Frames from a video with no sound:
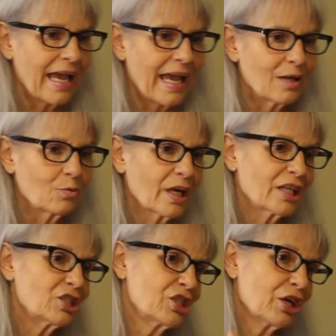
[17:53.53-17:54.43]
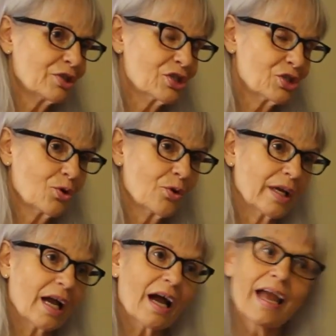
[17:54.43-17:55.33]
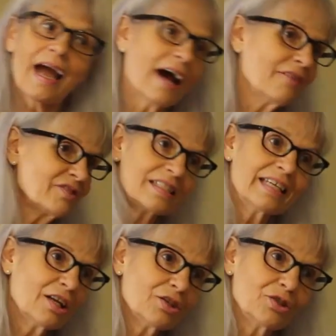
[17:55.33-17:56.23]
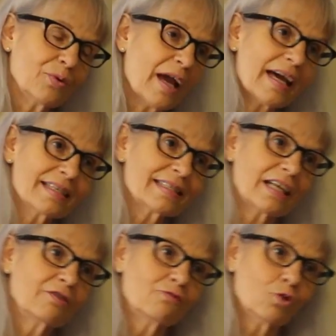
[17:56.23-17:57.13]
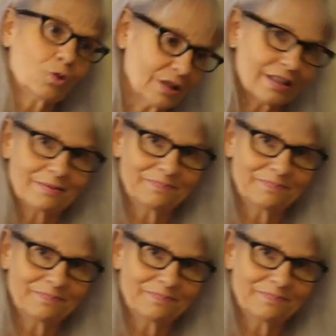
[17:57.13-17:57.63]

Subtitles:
And when I share a story, I have to tell you as it unfolded.